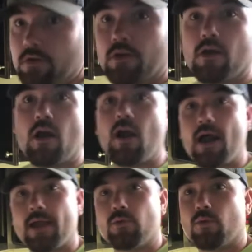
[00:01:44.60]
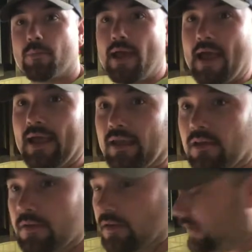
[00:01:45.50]
Alright, we're back.
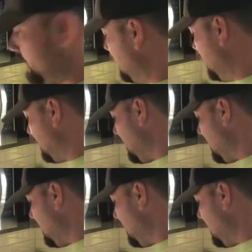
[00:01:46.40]
I got